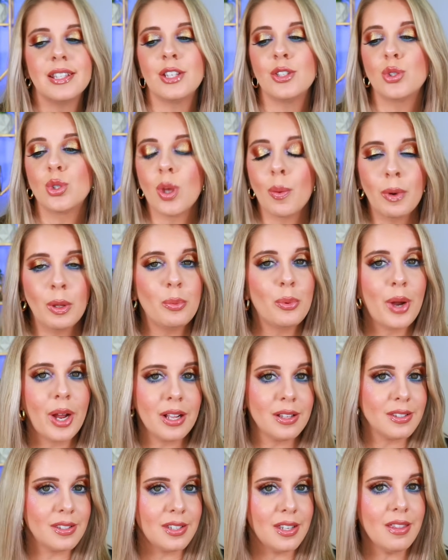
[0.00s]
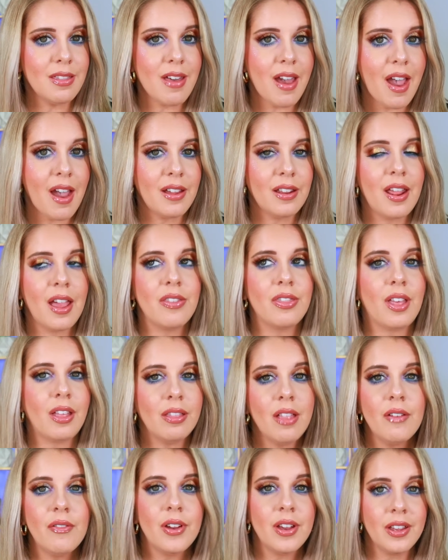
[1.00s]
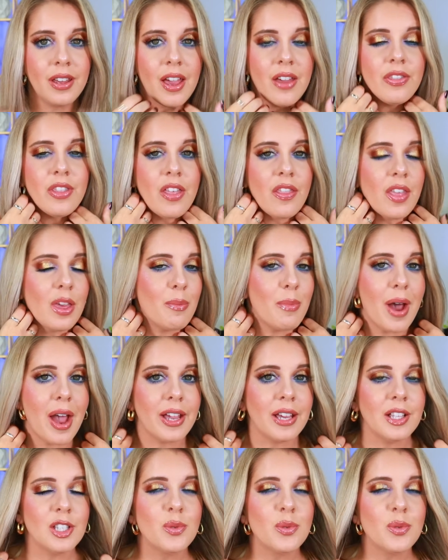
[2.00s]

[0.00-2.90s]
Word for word: And so many brands see that and they love it and then they buy it.